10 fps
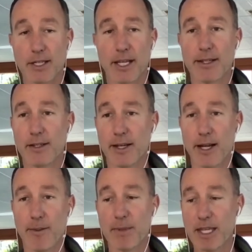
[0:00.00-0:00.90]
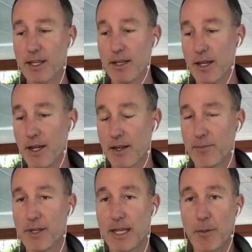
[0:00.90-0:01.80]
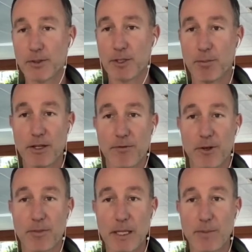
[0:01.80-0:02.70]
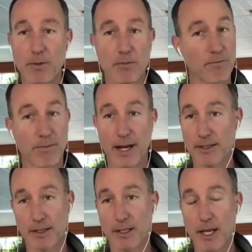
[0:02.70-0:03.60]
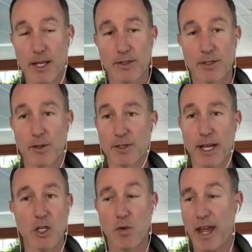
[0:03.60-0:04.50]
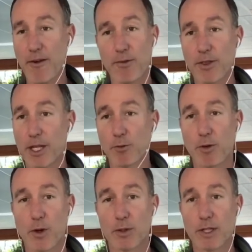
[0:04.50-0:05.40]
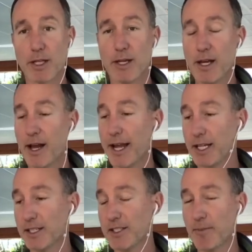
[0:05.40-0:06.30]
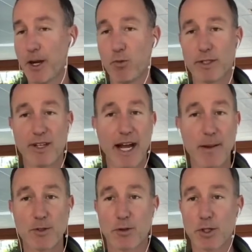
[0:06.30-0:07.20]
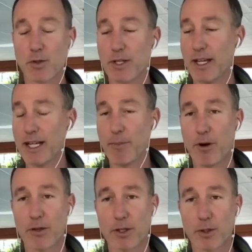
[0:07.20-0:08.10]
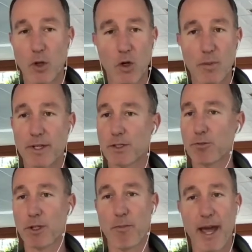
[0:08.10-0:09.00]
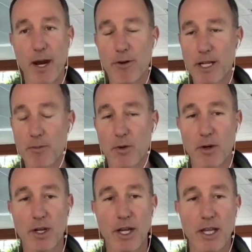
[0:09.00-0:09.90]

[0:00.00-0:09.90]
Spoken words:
And me being able to be in front of people, that is not the case. He goes, I can do everything remotely. It doesn't matter what time zone you're in, any part of the globe, it doesn't really matter anymore.